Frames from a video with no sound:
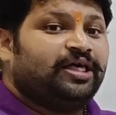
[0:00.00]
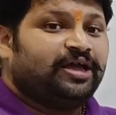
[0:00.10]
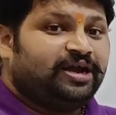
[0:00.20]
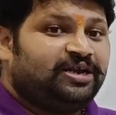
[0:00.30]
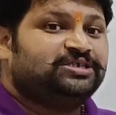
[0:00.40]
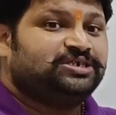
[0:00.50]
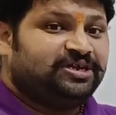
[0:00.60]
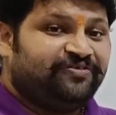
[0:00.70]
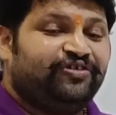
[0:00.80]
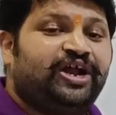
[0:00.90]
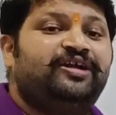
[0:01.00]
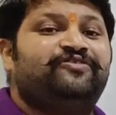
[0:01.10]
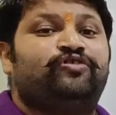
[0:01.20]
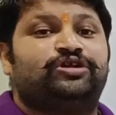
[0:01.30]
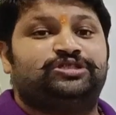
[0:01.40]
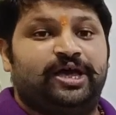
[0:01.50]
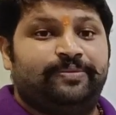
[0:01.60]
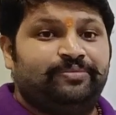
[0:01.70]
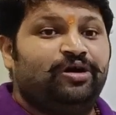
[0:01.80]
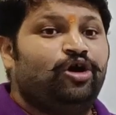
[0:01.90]
it is difficult for
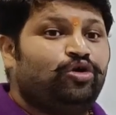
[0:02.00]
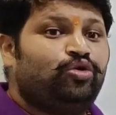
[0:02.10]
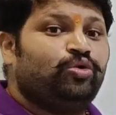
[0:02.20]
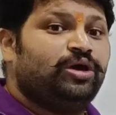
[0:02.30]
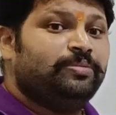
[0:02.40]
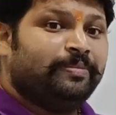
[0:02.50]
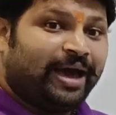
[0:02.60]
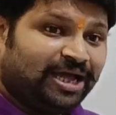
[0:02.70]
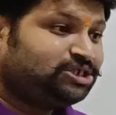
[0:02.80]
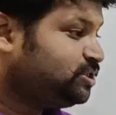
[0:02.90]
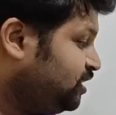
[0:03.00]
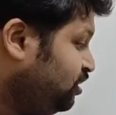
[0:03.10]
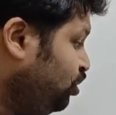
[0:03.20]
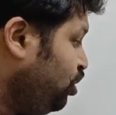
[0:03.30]
them to imagine